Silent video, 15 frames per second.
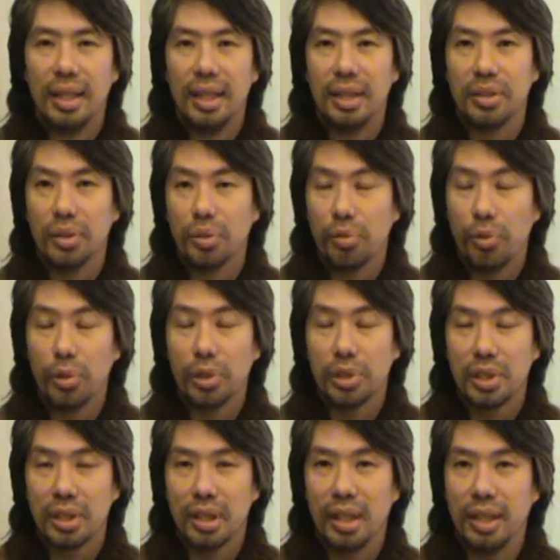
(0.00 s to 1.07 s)
And
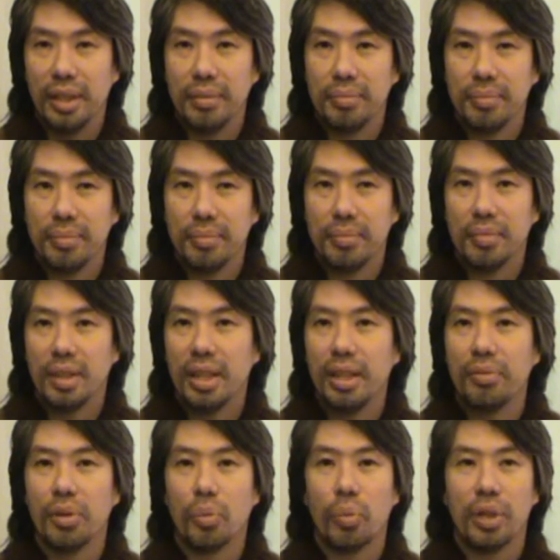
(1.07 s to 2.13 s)
unfortunately,
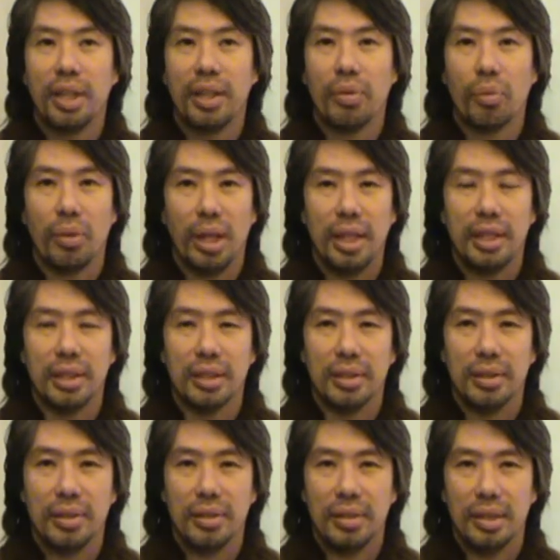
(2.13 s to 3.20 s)
even within religion,
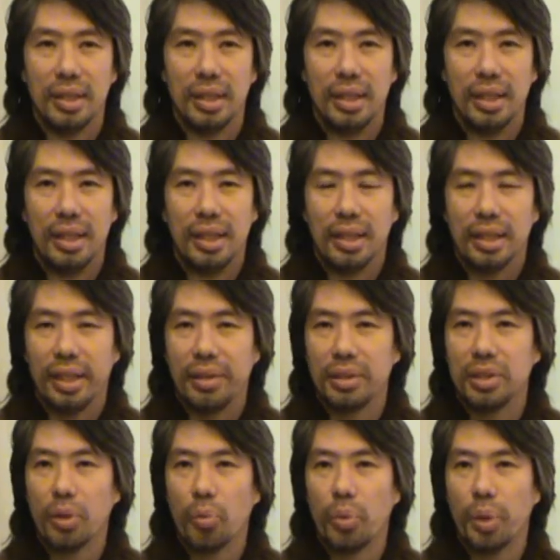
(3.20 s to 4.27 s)
there
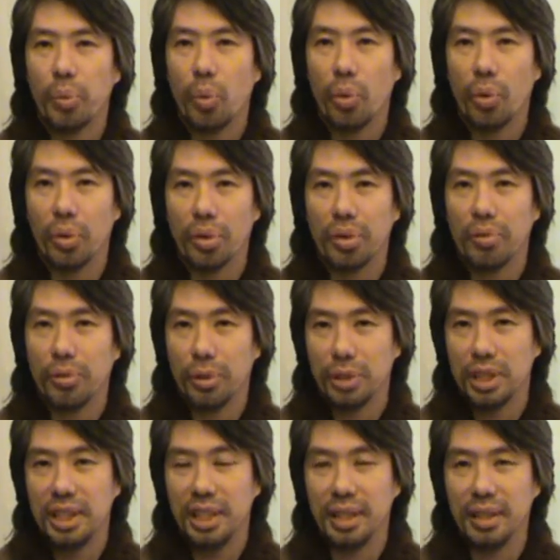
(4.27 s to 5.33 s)
is a reward for
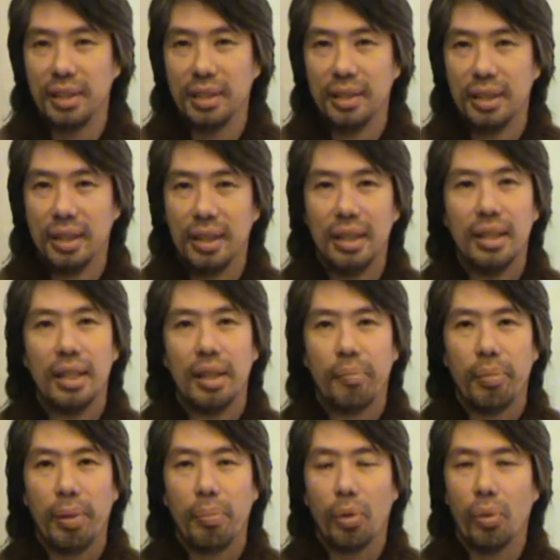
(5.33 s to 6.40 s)
sin.
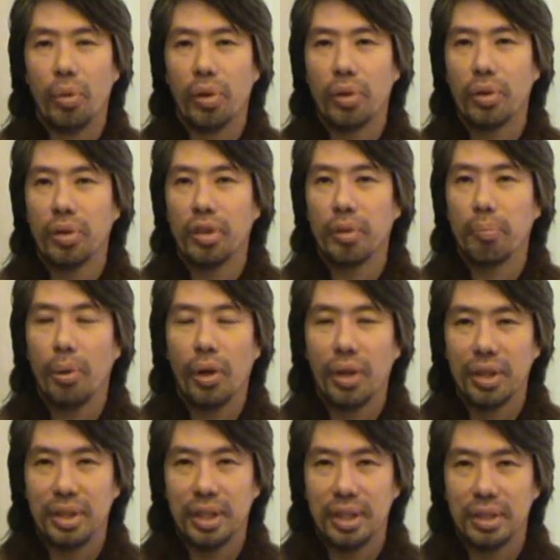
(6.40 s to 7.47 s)
People who are good at
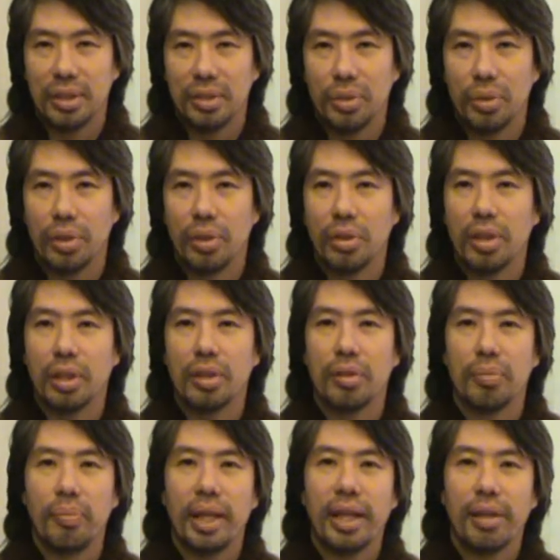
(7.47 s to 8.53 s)
politics, who are good at
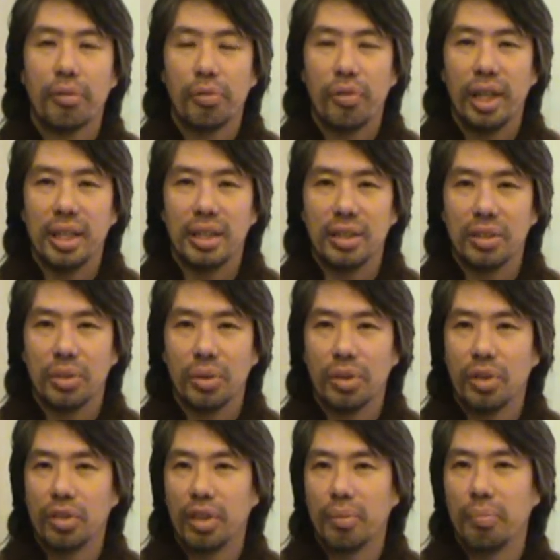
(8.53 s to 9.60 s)
making friends, who are
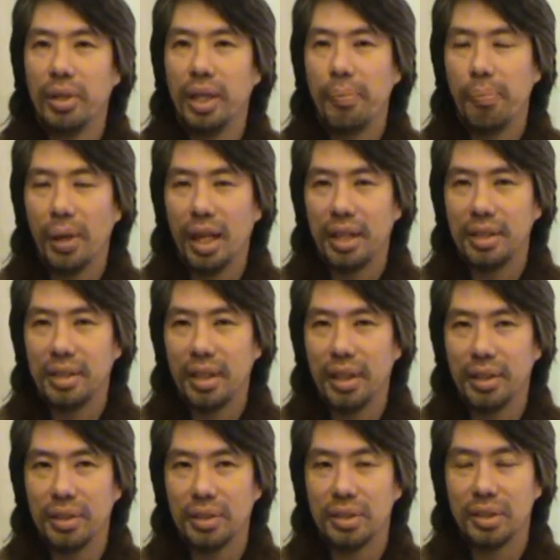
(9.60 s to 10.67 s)
good at manipulating
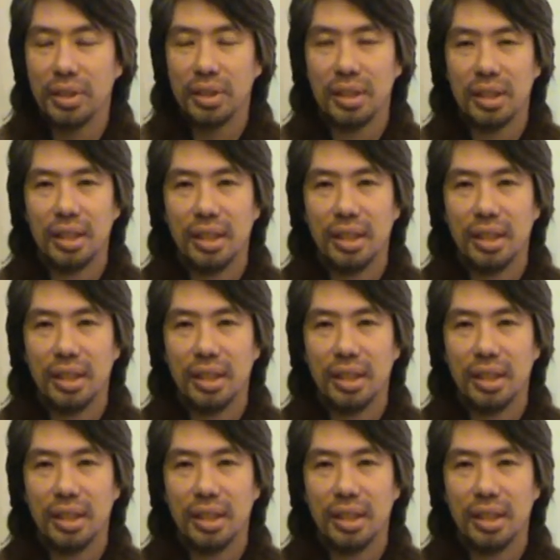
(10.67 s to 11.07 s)
others,